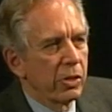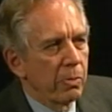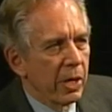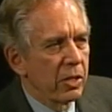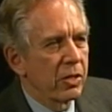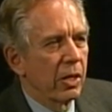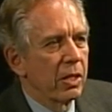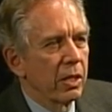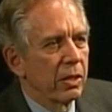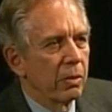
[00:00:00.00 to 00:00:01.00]
might say,
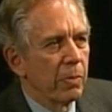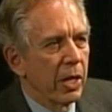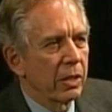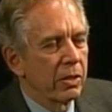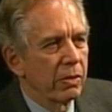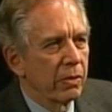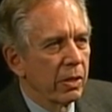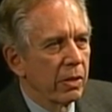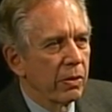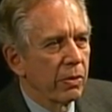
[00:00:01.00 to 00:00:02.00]
and they're back
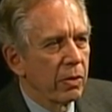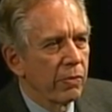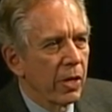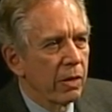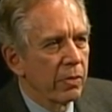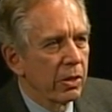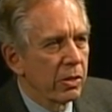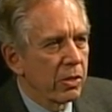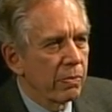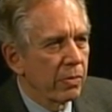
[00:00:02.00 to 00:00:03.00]
to 35
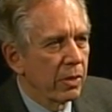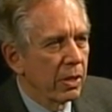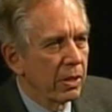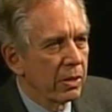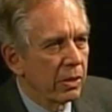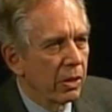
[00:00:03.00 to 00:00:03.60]
years to go.